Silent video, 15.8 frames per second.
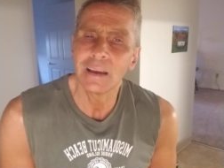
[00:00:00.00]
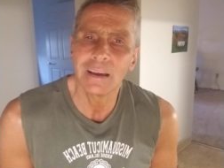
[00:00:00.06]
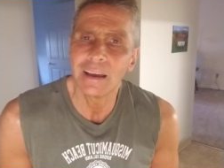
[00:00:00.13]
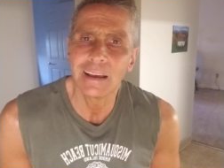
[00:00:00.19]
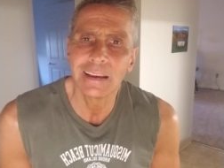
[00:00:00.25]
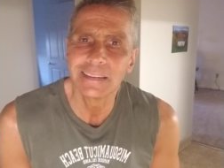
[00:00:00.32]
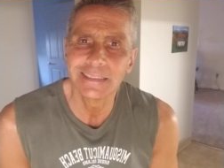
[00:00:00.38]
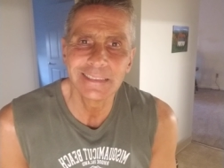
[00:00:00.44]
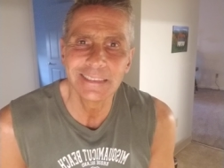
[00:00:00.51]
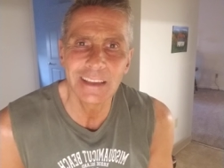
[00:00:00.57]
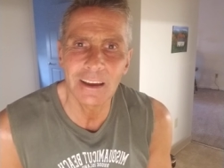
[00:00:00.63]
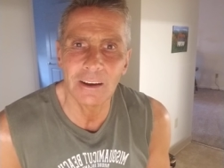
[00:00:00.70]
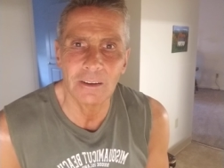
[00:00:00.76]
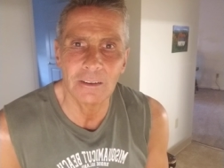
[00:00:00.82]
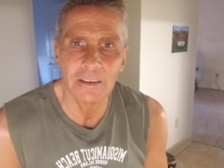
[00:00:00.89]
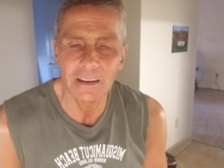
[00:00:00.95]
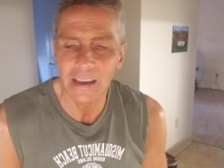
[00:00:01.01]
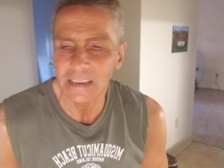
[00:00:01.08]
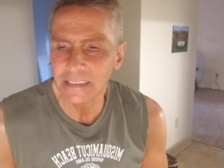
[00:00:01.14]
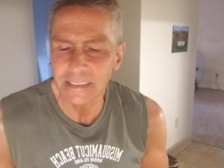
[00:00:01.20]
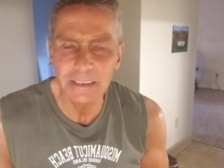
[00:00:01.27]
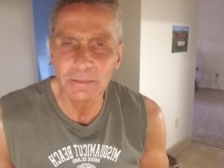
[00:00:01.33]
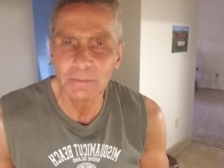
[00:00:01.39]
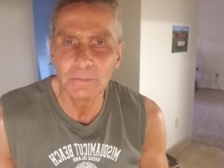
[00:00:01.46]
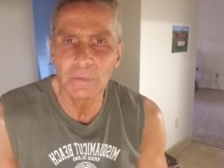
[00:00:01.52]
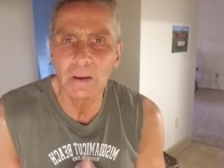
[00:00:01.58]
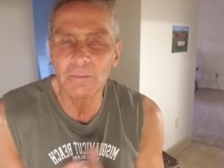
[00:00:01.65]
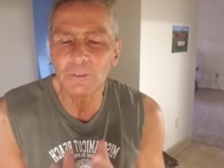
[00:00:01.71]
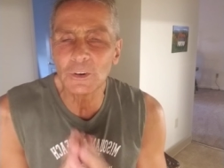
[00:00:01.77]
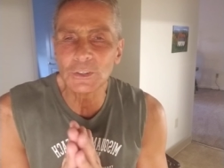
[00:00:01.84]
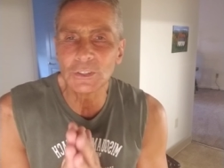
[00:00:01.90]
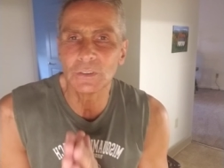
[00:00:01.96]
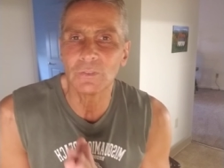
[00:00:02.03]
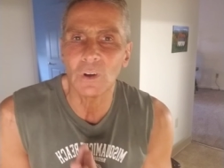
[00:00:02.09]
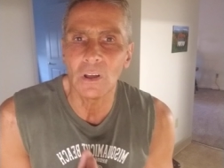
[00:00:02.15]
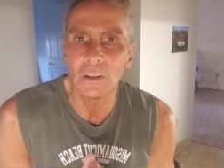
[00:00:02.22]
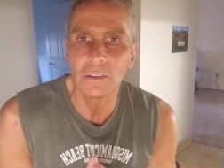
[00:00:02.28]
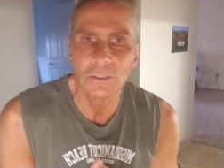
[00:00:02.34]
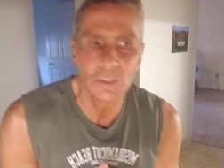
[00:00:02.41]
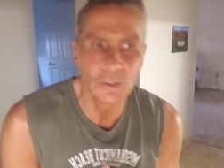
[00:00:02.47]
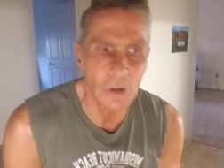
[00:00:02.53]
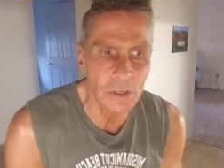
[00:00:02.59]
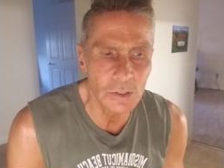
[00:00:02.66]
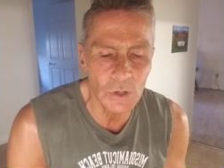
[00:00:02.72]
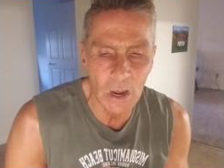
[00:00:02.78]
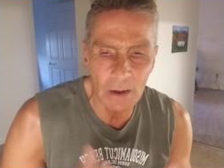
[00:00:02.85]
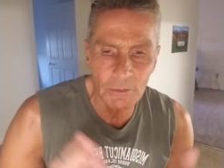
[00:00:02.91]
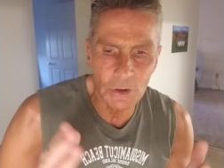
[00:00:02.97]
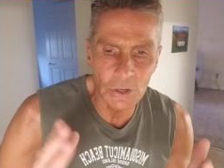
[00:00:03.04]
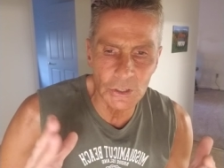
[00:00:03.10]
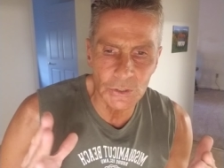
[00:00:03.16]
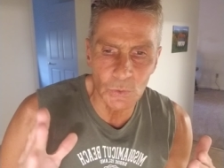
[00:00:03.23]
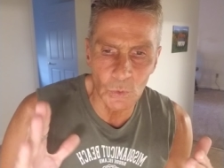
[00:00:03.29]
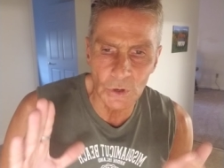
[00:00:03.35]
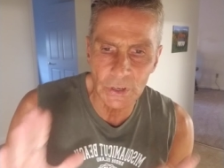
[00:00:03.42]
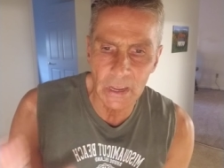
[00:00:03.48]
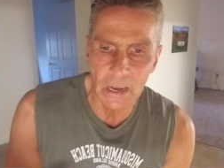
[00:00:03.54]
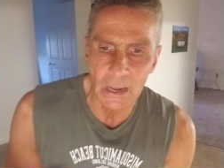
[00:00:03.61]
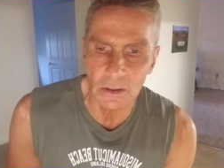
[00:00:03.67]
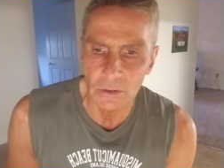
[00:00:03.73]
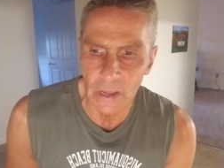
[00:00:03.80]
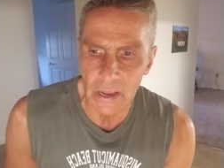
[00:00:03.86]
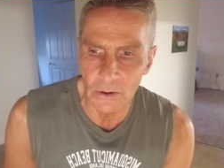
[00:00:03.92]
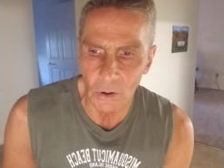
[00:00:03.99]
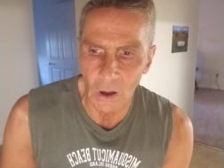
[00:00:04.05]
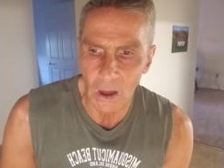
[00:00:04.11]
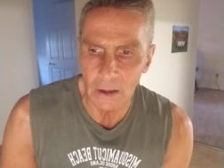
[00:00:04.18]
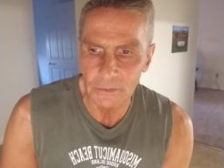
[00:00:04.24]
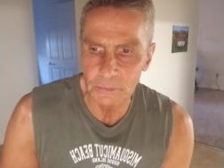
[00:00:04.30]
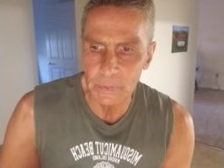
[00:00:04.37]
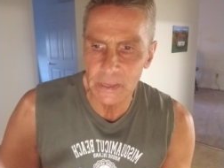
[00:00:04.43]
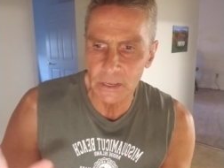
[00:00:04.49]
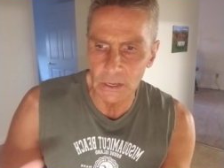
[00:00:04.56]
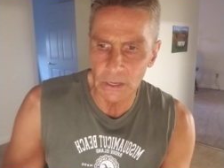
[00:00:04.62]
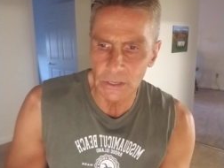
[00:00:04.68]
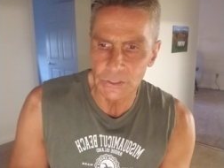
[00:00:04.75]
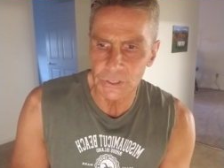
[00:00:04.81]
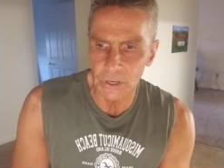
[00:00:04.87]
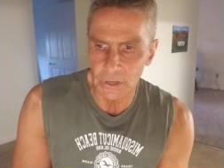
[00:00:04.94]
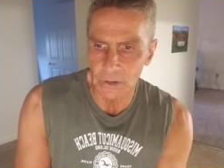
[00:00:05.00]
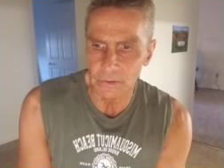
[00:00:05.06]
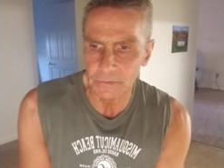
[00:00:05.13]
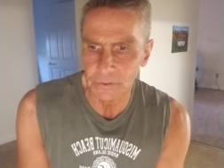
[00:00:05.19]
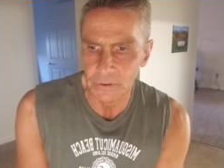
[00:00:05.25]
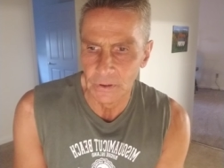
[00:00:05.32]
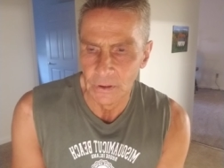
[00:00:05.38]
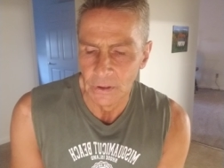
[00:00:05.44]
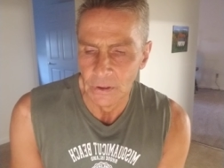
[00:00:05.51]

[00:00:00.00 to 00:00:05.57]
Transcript: I said, no. I said, first of all, truck drivers weren't getting laid off because of,